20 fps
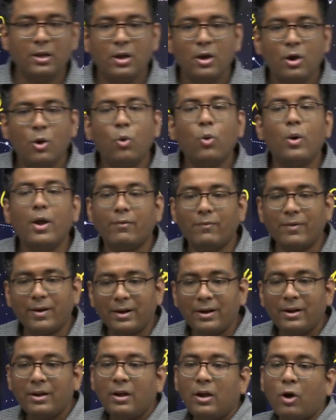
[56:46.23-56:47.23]
whoever
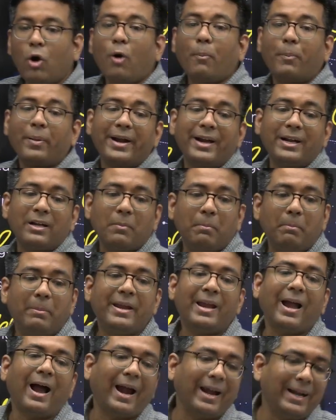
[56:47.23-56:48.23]
operate
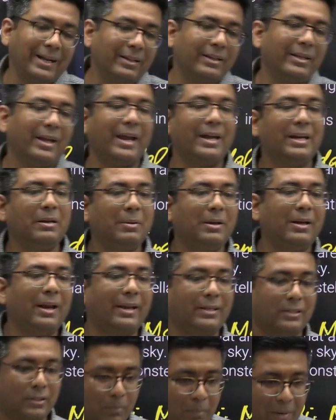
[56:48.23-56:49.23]
behind the enemy
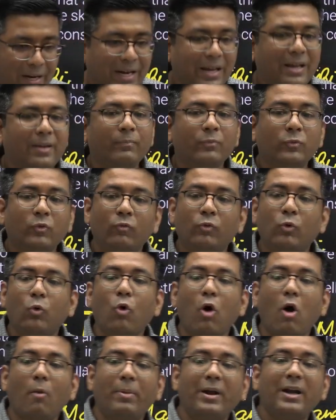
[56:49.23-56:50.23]
lines, meaning who
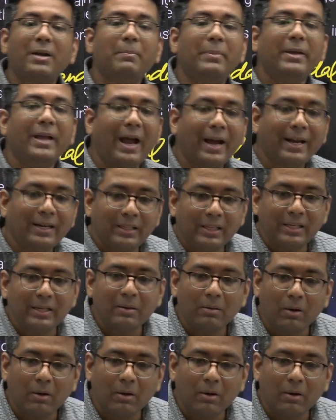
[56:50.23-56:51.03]
operate behind the